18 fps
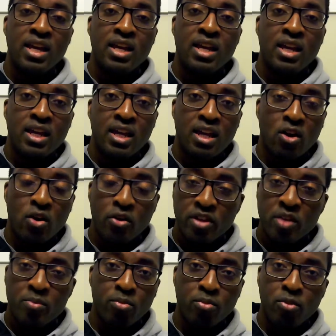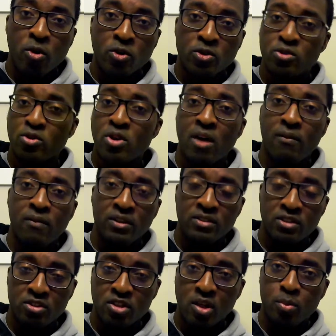Other people also don't have access to
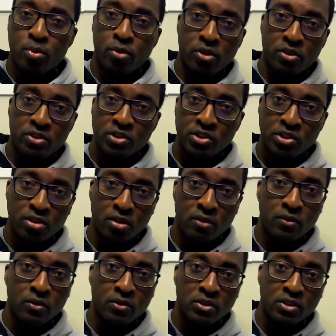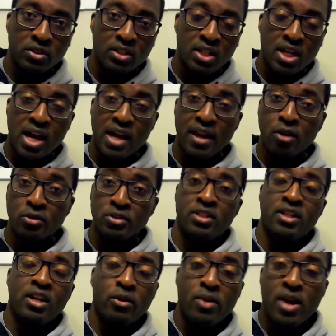our production servers. And I'll say that
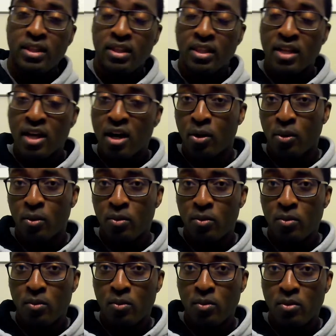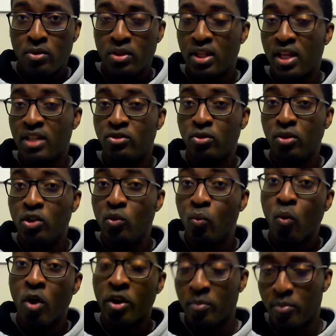right now, there's only one
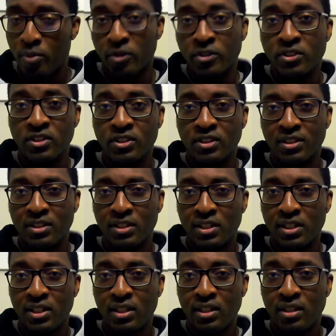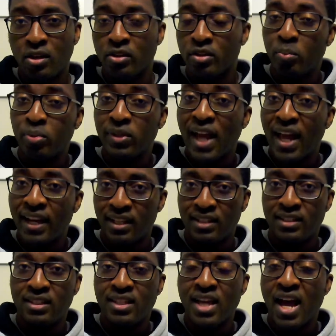person on the planet
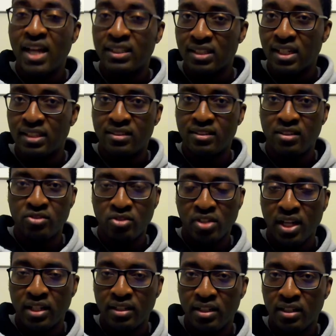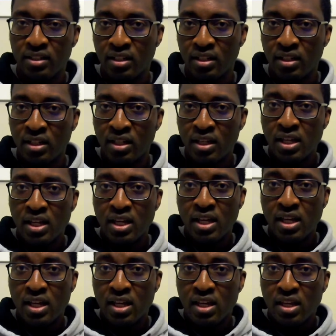that has access to that data.
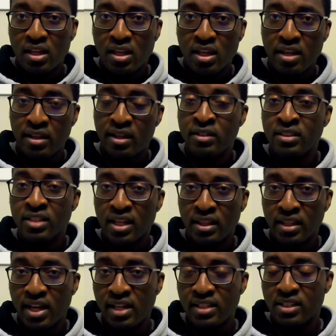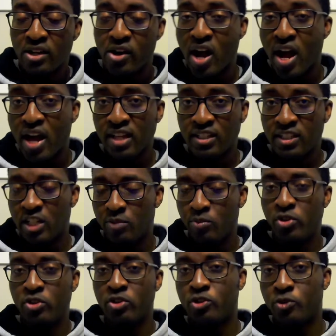And that is our highest
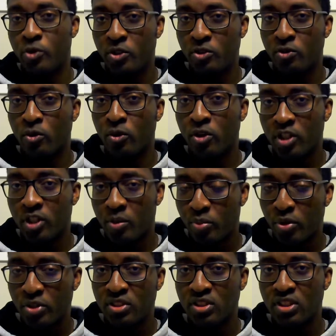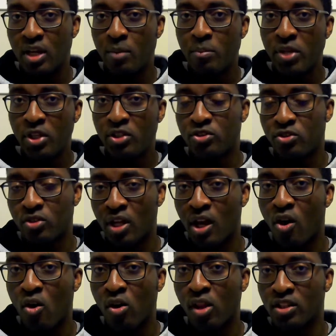administrator, the person that makes sure that
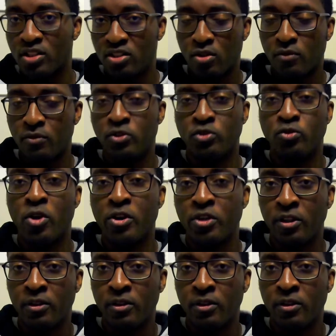all our stuff is running.